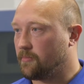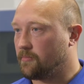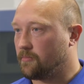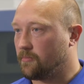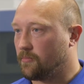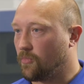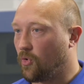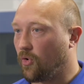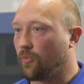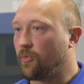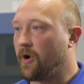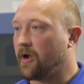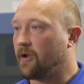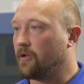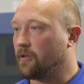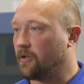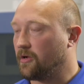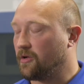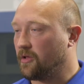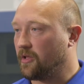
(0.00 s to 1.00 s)
more
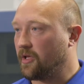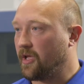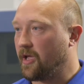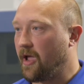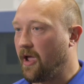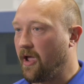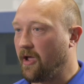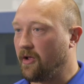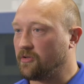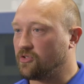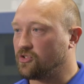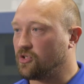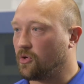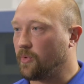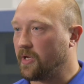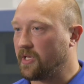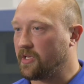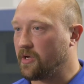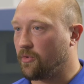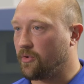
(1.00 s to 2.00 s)
regularly, and so
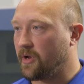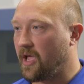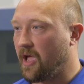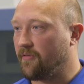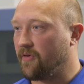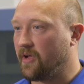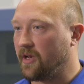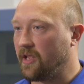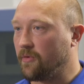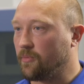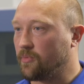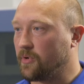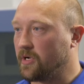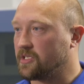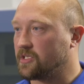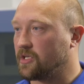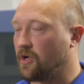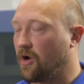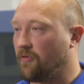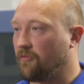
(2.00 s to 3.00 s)
we don't have any
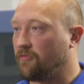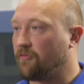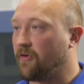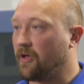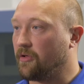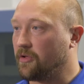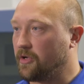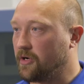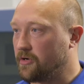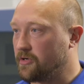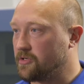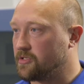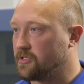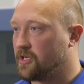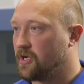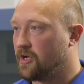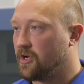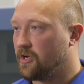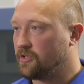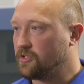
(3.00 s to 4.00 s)
risk of failures
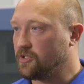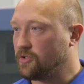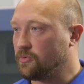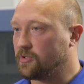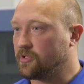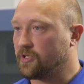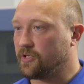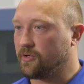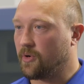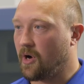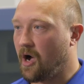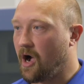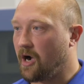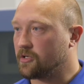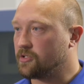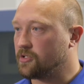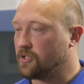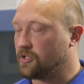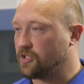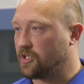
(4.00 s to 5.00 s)
due to
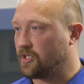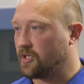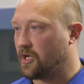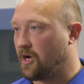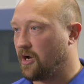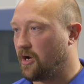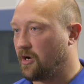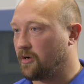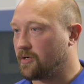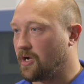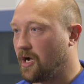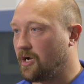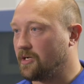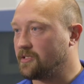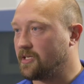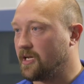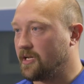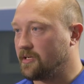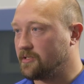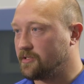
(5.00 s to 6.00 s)
oxygen
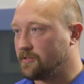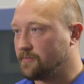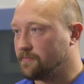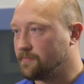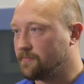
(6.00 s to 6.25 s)
content.